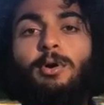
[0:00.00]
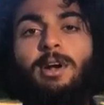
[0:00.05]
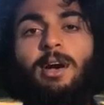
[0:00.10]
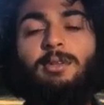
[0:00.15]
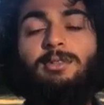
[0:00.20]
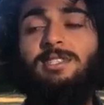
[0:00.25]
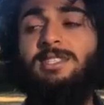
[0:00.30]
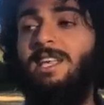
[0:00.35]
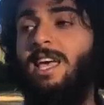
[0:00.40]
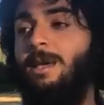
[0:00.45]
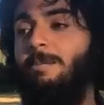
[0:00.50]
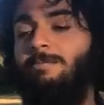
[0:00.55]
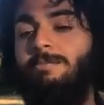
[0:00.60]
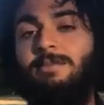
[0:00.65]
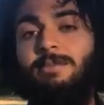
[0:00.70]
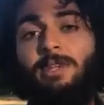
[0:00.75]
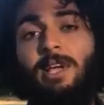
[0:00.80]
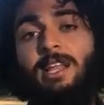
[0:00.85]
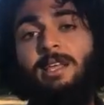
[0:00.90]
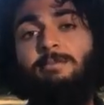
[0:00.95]
go around saying,
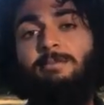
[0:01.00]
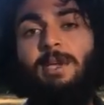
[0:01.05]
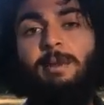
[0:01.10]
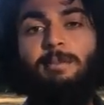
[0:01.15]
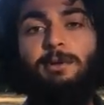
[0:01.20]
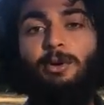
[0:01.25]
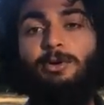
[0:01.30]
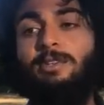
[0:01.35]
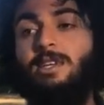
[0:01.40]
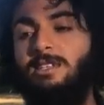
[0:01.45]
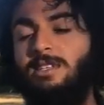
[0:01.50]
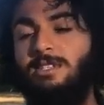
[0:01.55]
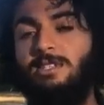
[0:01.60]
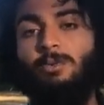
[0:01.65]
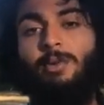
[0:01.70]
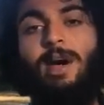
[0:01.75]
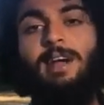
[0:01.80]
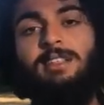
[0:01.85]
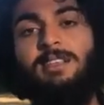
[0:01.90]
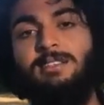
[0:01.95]
telling people, oh, this is
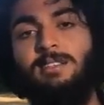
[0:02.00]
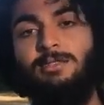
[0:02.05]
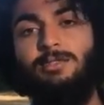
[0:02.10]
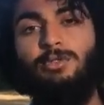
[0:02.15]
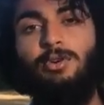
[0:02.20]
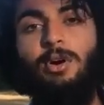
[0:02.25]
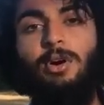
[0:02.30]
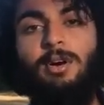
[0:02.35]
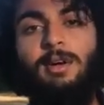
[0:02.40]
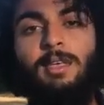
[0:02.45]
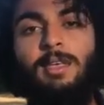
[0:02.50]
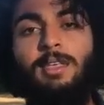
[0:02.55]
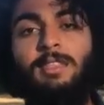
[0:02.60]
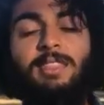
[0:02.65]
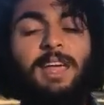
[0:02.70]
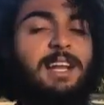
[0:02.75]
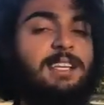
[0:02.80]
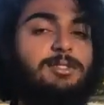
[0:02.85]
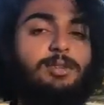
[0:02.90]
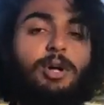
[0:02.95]
right, this is wrong.
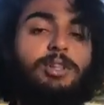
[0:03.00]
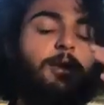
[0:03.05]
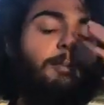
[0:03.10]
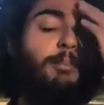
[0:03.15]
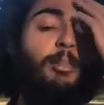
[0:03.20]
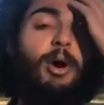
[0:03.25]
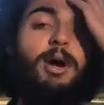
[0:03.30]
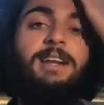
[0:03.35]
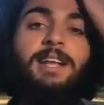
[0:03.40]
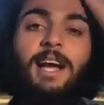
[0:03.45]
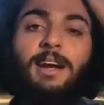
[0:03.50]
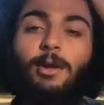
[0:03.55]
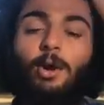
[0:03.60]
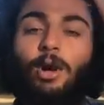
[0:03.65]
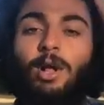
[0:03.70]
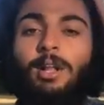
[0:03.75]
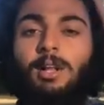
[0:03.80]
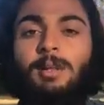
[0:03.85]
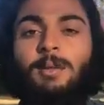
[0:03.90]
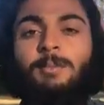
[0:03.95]
That is not the point at
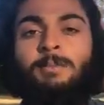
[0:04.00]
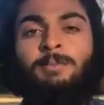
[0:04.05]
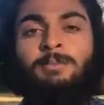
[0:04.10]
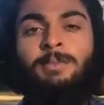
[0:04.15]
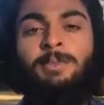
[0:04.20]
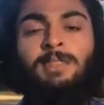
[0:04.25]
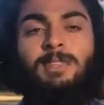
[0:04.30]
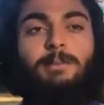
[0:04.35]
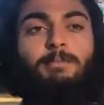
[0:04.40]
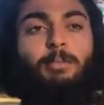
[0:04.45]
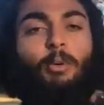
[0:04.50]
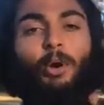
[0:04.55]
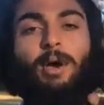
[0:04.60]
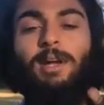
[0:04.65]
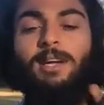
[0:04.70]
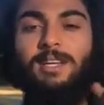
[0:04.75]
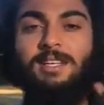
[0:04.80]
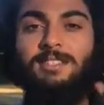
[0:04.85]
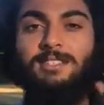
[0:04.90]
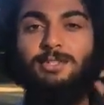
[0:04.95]
all. The
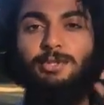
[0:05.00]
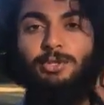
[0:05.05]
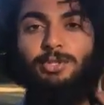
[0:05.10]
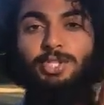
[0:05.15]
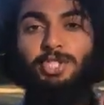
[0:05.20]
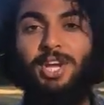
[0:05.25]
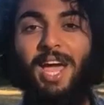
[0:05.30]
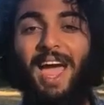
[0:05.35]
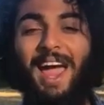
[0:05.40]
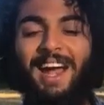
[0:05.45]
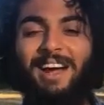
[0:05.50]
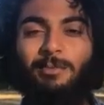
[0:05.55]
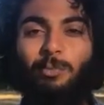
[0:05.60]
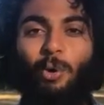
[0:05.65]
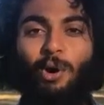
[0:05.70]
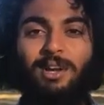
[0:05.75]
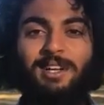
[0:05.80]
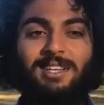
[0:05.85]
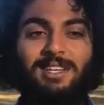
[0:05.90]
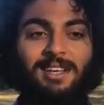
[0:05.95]
point is to share
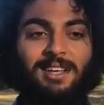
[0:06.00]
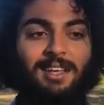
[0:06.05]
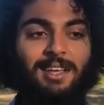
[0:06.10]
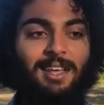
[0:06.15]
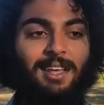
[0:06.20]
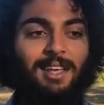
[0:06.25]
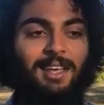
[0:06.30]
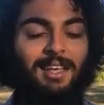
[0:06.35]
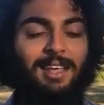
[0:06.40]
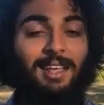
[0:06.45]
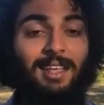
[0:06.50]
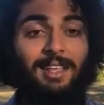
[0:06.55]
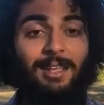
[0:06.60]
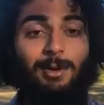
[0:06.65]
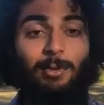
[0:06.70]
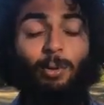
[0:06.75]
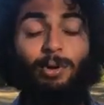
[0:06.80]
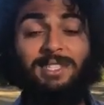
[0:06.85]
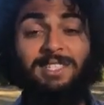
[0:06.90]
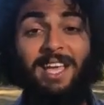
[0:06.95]
what
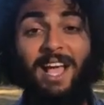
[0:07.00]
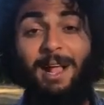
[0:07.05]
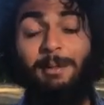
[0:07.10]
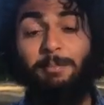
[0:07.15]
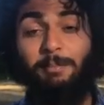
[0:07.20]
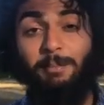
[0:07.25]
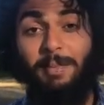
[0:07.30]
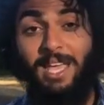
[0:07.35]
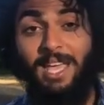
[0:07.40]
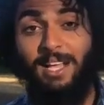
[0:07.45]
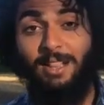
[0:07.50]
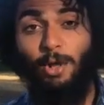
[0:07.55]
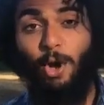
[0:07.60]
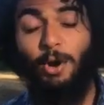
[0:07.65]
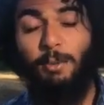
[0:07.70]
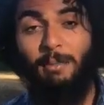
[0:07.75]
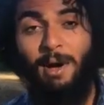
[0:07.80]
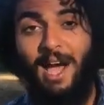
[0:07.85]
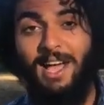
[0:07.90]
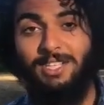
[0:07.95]
what's helped me
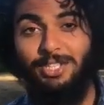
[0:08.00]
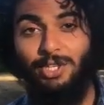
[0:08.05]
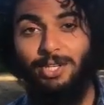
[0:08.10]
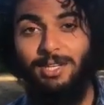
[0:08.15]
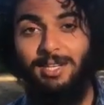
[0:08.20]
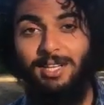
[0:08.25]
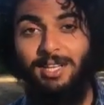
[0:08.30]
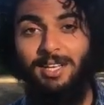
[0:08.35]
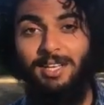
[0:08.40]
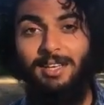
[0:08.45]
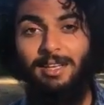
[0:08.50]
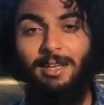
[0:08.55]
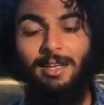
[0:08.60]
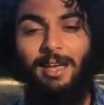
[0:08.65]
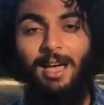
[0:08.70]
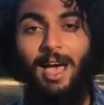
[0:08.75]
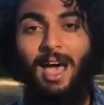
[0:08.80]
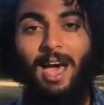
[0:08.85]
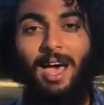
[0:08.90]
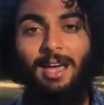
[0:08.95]
along my journey.
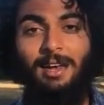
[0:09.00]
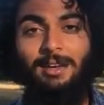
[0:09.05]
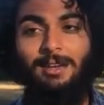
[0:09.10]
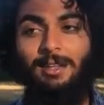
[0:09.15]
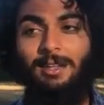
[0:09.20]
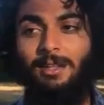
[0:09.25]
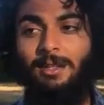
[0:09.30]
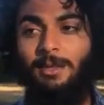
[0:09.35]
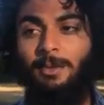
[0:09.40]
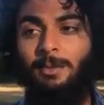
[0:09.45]
And